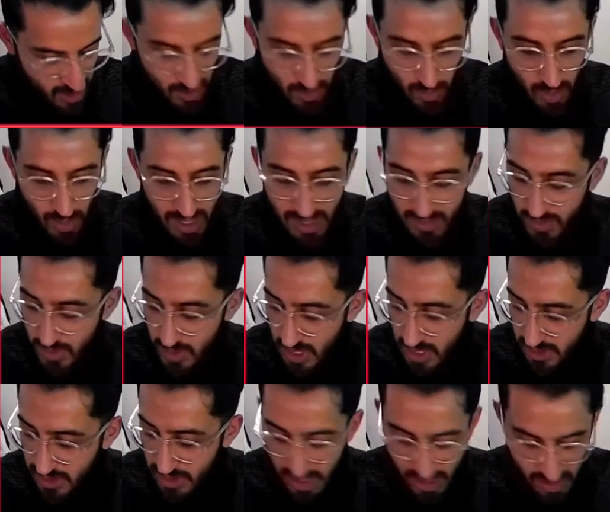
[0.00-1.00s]
why have you done
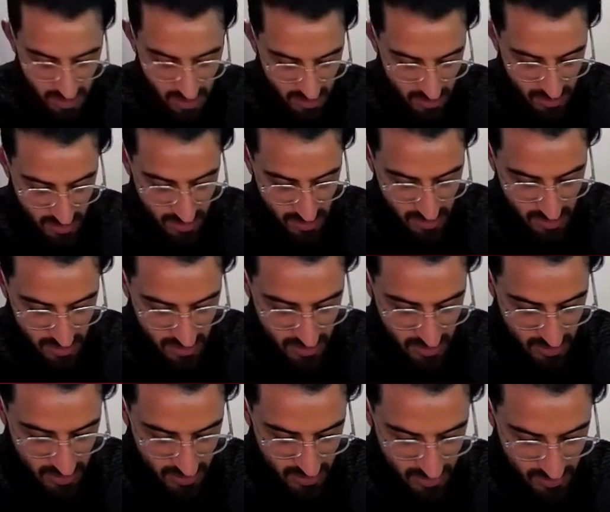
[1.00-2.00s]

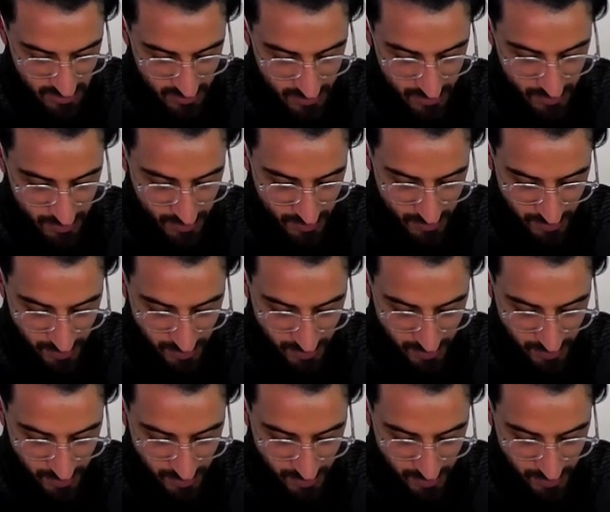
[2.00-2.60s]
that?